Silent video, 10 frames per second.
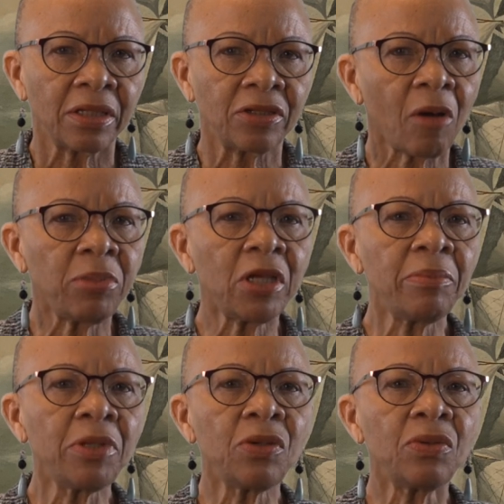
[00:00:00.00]

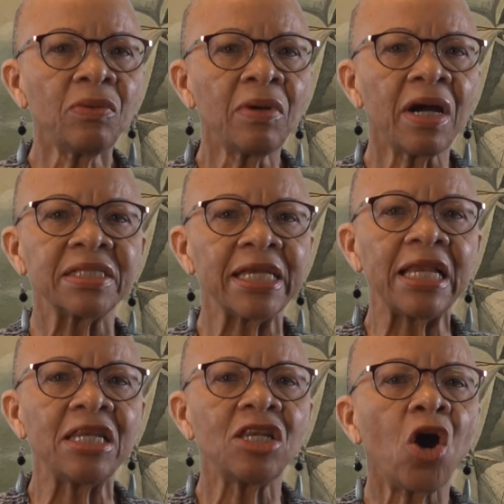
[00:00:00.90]
WMU has
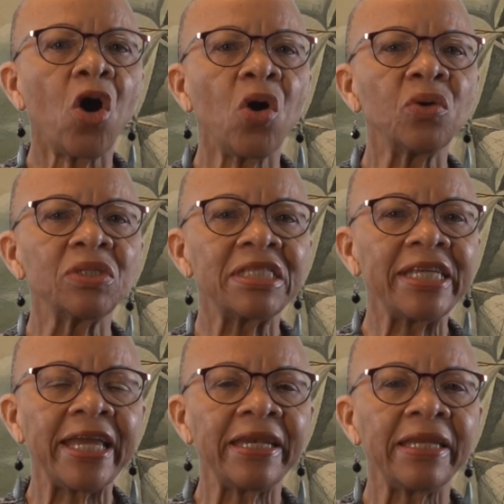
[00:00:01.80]
a
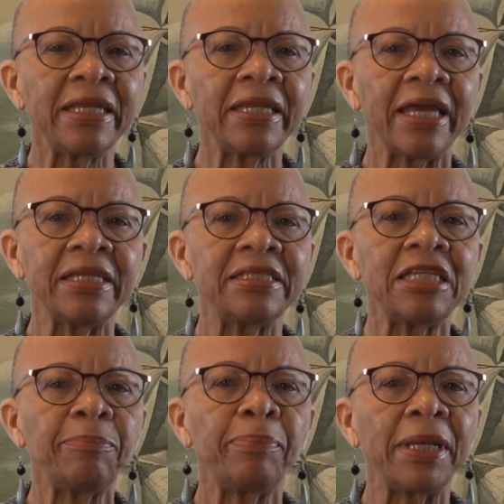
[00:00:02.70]
long-standing and
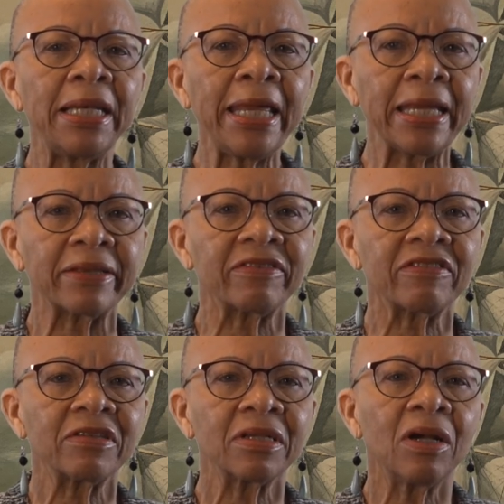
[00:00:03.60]
deep
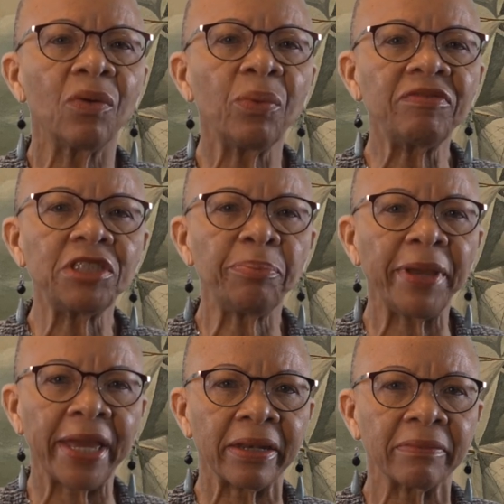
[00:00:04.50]
links with
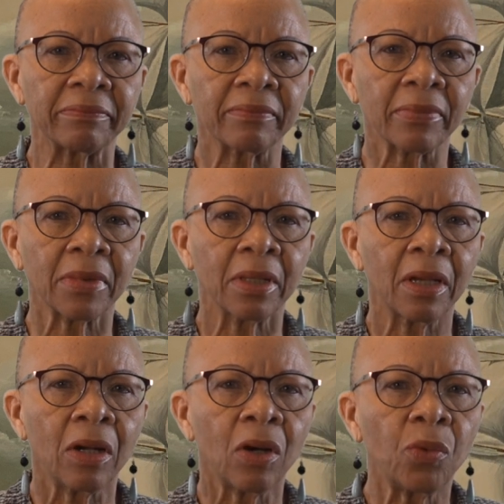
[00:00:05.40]
Japan,
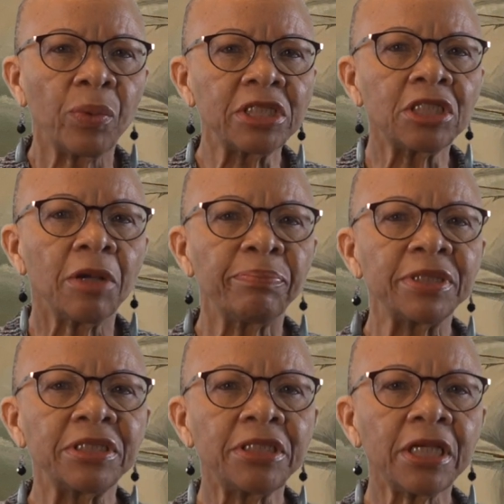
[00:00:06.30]
which
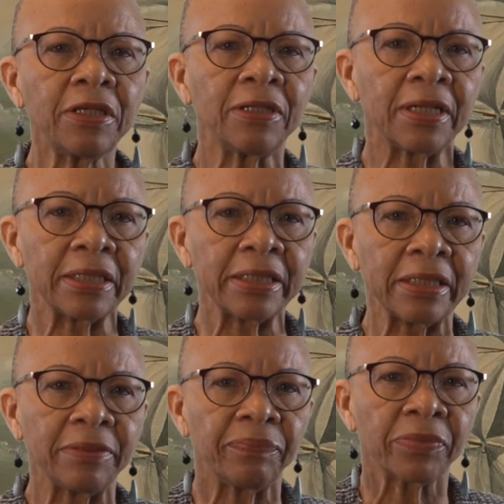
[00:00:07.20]
particularly
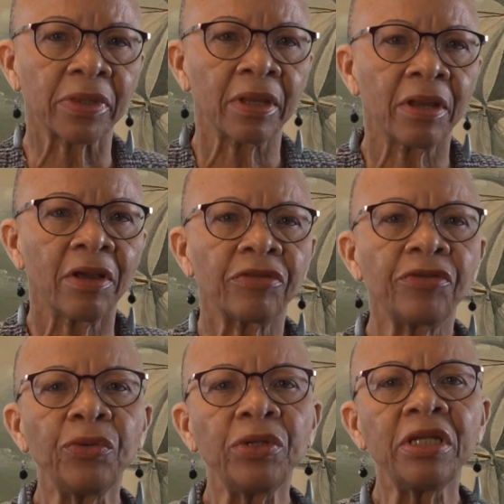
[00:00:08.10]

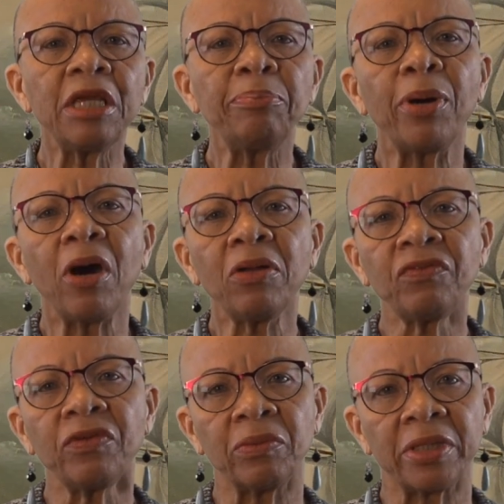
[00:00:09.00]
through the Nippon
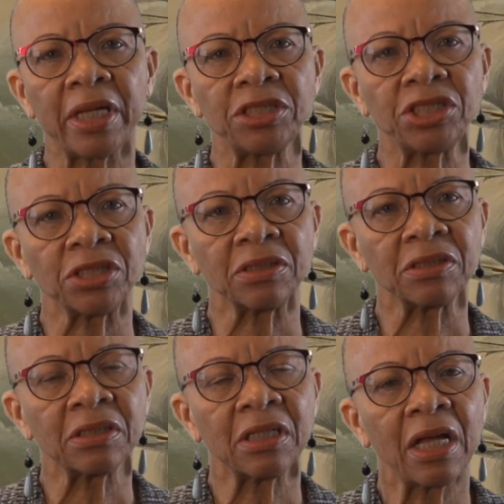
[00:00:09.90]
Foundation
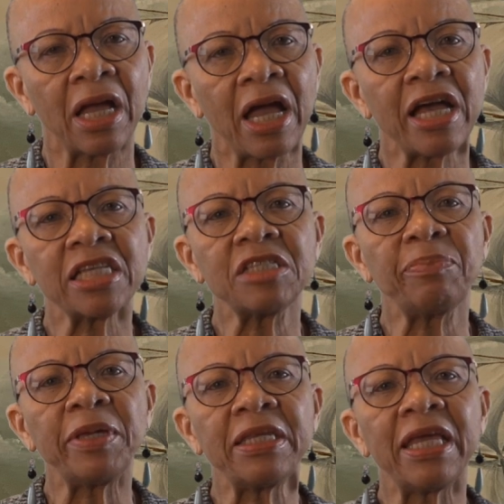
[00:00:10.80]
has
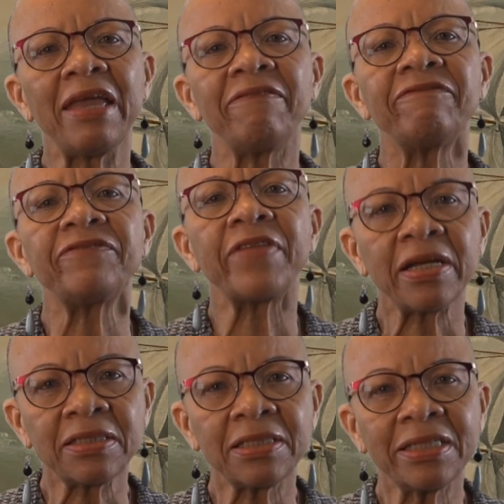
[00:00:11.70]
been a
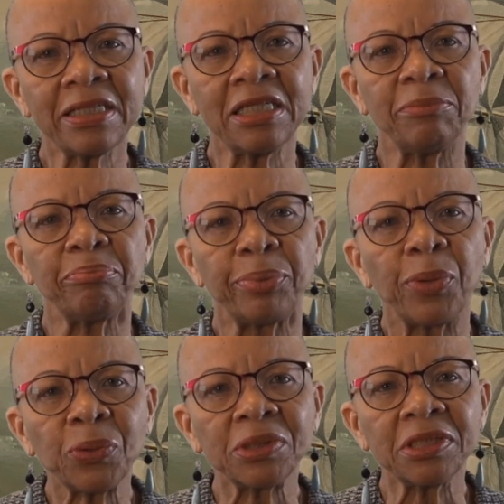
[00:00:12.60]
vitally
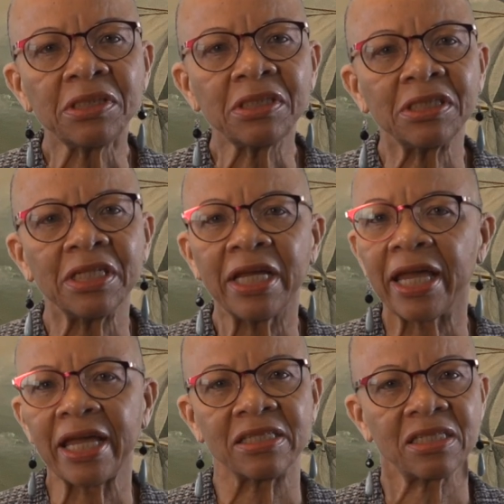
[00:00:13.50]
important
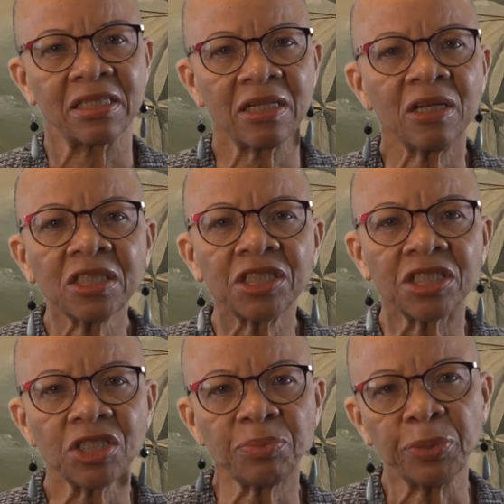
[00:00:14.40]
and staunch
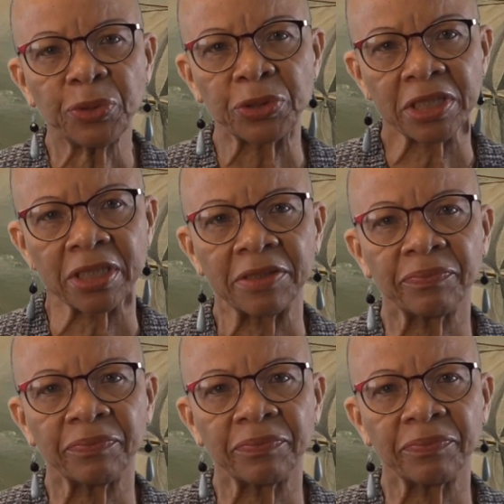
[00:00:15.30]
supporter